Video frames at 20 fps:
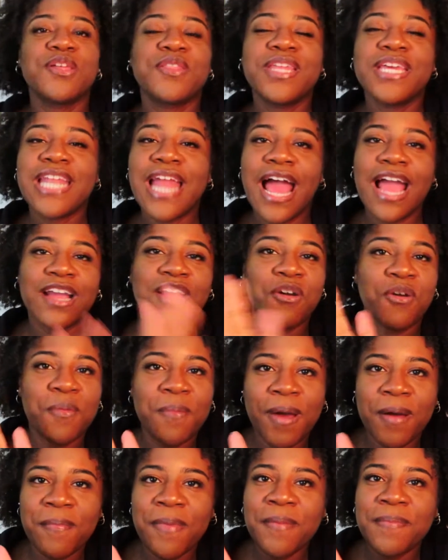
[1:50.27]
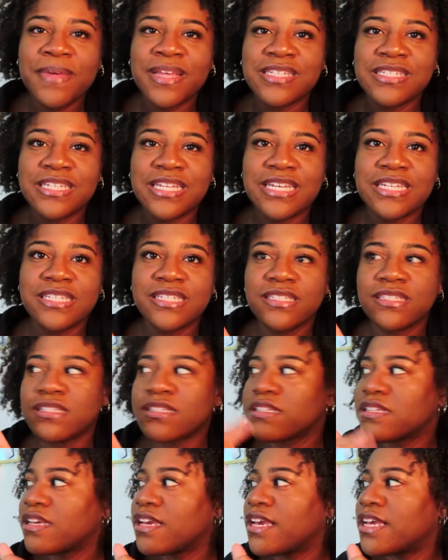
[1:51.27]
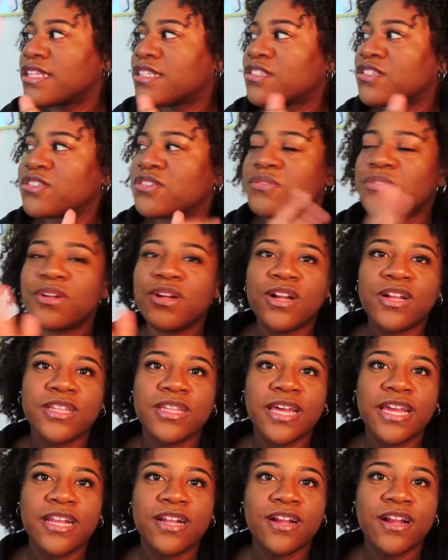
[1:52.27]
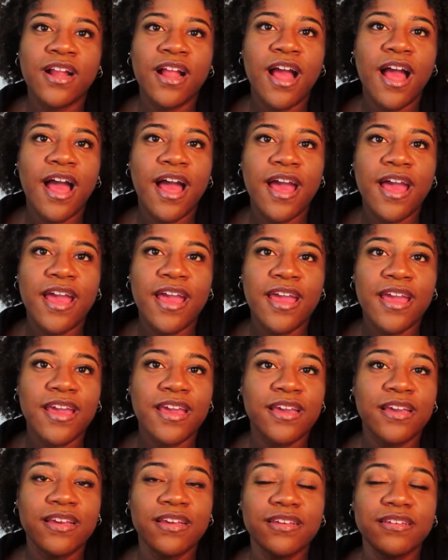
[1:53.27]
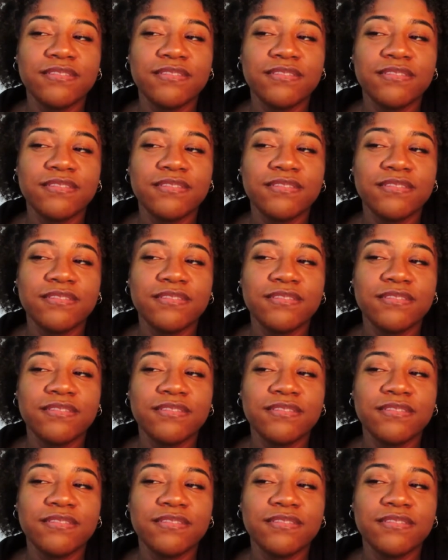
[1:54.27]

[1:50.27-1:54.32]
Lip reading: then I go about my business, and sooner or later I